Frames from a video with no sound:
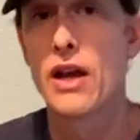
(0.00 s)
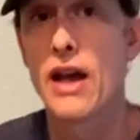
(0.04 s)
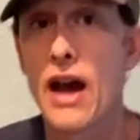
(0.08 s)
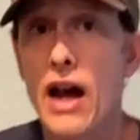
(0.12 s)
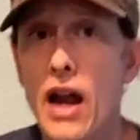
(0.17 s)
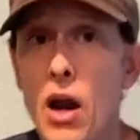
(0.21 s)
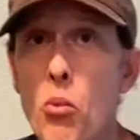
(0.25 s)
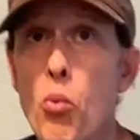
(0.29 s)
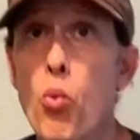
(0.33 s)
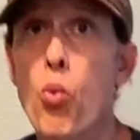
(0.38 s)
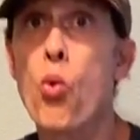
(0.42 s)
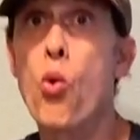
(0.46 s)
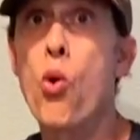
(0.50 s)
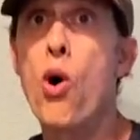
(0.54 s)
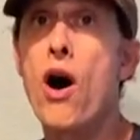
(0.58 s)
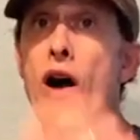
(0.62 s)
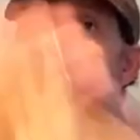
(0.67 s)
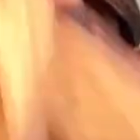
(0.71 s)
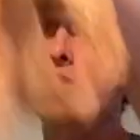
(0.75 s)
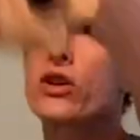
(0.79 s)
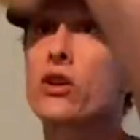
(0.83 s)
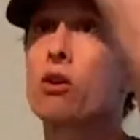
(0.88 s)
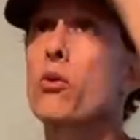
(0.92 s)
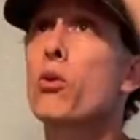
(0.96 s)
I'm
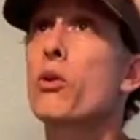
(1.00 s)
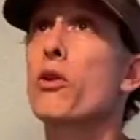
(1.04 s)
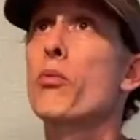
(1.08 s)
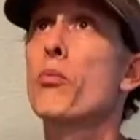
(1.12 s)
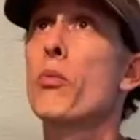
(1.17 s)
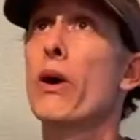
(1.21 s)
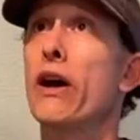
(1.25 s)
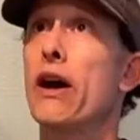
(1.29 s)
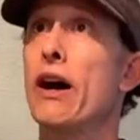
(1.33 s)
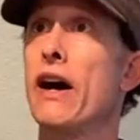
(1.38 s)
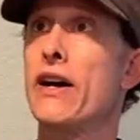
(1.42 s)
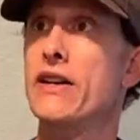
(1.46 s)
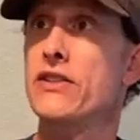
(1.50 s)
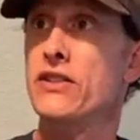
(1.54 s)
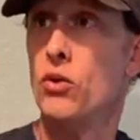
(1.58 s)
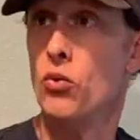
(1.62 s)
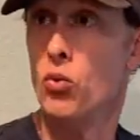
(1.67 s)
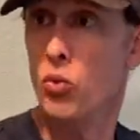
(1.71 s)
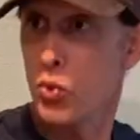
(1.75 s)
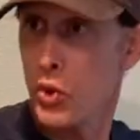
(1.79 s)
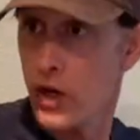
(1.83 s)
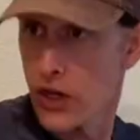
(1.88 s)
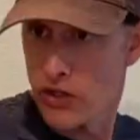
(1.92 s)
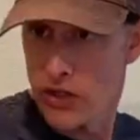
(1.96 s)
watching with my eyes and
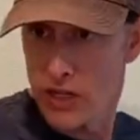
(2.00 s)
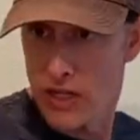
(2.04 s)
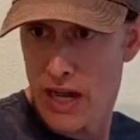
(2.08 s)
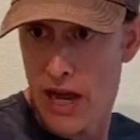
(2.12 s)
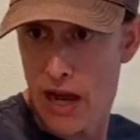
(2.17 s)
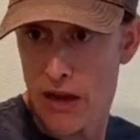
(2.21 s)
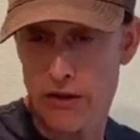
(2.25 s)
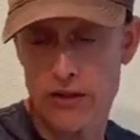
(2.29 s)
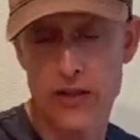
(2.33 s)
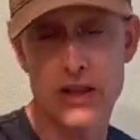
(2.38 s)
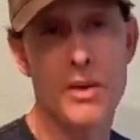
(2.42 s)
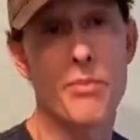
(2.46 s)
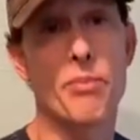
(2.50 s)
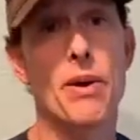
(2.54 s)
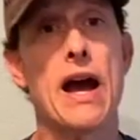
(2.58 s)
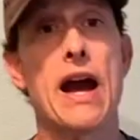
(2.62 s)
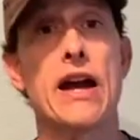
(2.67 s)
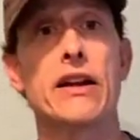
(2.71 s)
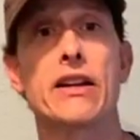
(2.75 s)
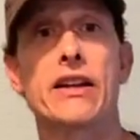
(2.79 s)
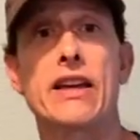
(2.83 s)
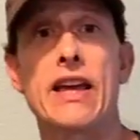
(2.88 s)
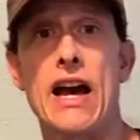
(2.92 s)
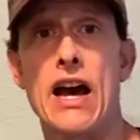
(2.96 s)
reaching out to that
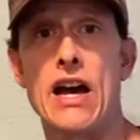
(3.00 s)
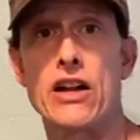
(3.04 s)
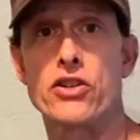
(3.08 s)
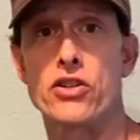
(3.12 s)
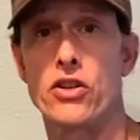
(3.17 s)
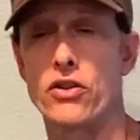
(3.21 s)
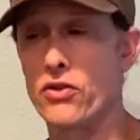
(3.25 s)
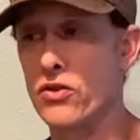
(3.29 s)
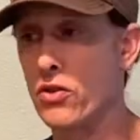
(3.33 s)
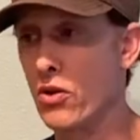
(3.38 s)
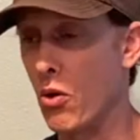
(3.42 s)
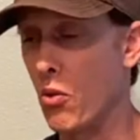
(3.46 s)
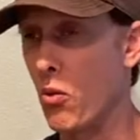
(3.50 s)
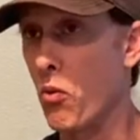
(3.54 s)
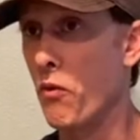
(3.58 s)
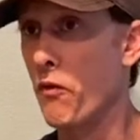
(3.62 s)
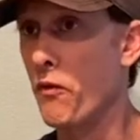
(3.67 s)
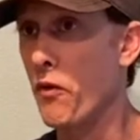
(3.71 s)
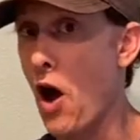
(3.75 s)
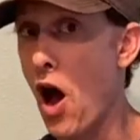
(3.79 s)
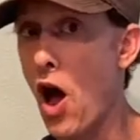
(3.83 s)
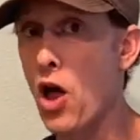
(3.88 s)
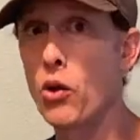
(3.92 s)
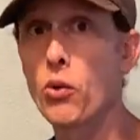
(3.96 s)
bag to catch it. So
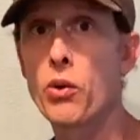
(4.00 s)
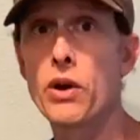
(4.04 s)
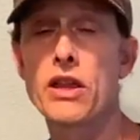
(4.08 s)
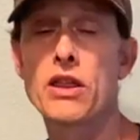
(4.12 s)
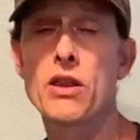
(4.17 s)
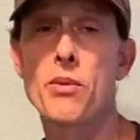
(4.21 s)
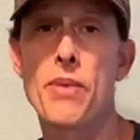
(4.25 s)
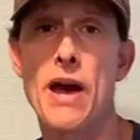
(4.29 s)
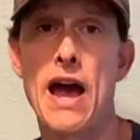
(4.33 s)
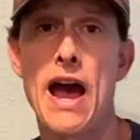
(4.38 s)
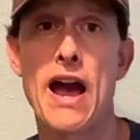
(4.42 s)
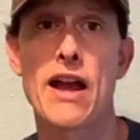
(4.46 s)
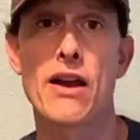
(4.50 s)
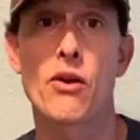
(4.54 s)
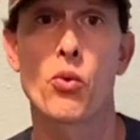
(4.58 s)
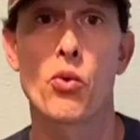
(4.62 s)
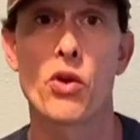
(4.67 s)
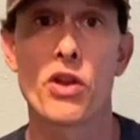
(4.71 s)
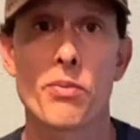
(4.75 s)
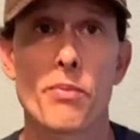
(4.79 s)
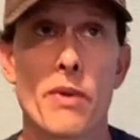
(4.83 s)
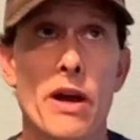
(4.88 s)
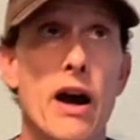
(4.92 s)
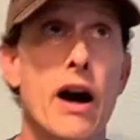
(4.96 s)
following the bag
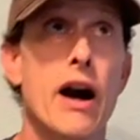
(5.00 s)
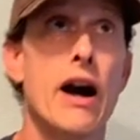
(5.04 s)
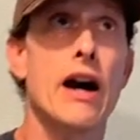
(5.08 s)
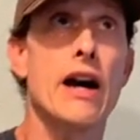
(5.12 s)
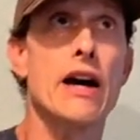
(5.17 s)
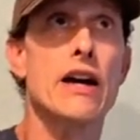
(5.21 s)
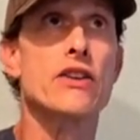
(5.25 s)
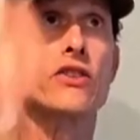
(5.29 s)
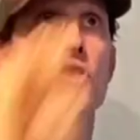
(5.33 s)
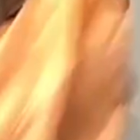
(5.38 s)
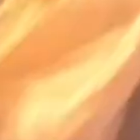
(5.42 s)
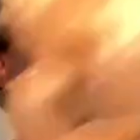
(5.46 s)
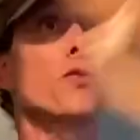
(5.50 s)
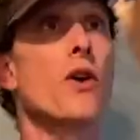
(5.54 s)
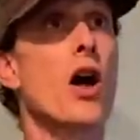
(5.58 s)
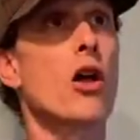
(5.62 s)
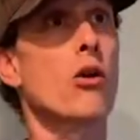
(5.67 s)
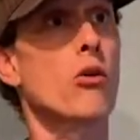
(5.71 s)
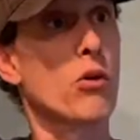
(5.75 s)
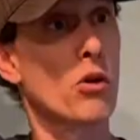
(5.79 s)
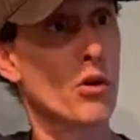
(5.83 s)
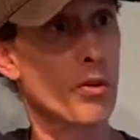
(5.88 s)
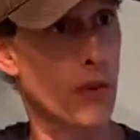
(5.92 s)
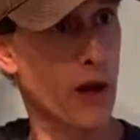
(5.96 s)
with my eyes,
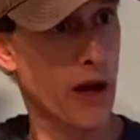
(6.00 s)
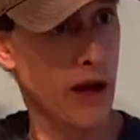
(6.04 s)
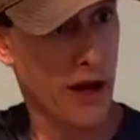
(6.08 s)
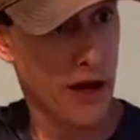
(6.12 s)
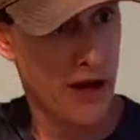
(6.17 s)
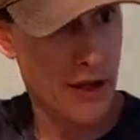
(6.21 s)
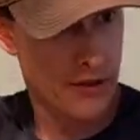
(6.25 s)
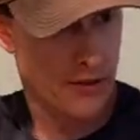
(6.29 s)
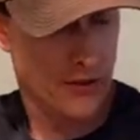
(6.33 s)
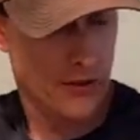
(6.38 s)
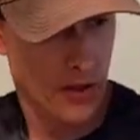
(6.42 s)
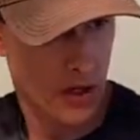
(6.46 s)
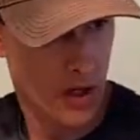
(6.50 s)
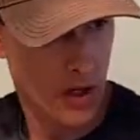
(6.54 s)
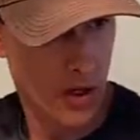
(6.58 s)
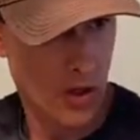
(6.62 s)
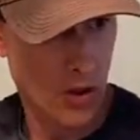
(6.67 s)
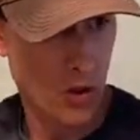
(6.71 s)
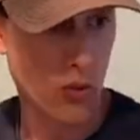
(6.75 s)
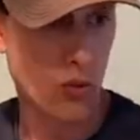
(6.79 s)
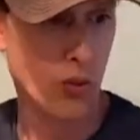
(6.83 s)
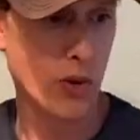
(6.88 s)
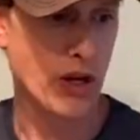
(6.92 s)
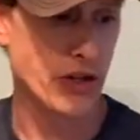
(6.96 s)
follow it with my eyes,
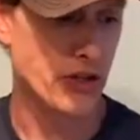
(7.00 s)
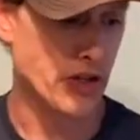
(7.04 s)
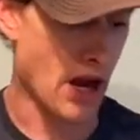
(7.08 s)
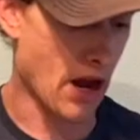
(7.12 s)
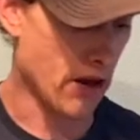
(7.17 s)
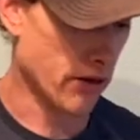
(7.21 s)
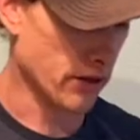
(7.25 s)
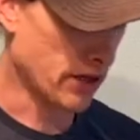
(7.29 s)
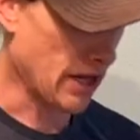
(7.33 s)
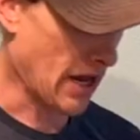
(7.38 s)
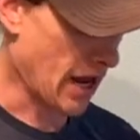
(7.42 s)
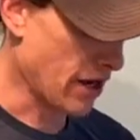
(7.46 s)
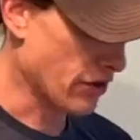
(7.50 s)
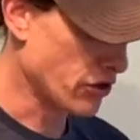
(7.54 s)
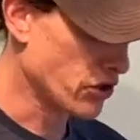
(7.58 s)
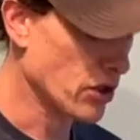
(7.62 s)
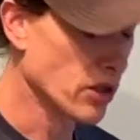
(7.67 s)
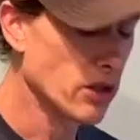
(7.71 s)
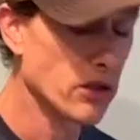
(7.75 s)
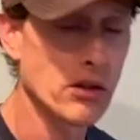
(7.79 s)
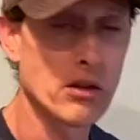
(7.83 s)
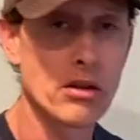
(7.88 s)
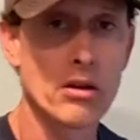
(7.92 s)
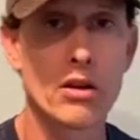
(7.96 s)
reach out and catch
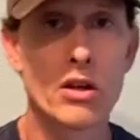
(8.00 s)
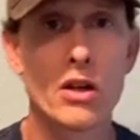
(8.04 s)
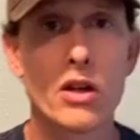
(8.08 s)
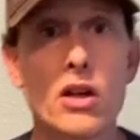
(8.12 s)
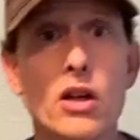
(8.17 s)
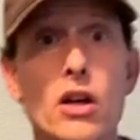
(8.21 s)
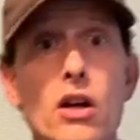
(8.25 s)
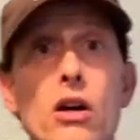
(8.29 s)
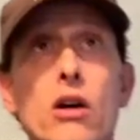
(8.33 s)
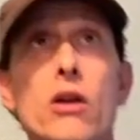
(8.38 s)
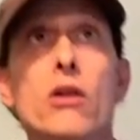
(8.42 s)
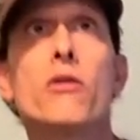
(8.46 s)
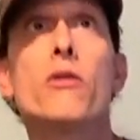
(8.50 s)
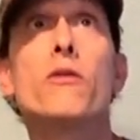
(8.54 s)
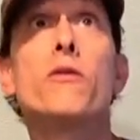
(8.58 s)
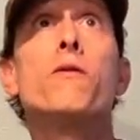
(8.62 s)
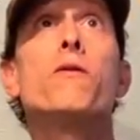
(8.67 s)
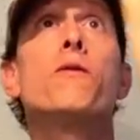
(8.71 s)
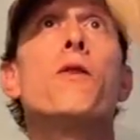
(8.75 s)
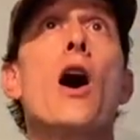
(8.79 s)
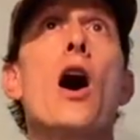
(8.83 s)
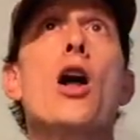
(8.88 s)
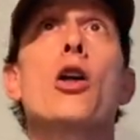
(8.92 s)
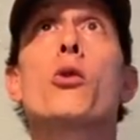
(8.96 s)
it.
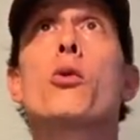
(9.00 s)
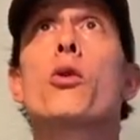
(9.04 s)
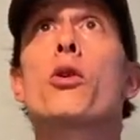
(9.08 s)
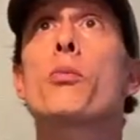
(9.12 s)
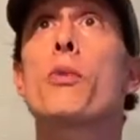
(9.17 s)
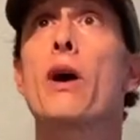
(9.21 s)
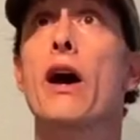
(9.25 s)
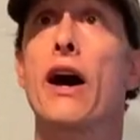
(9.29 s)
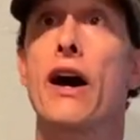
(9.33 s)
Follow it with my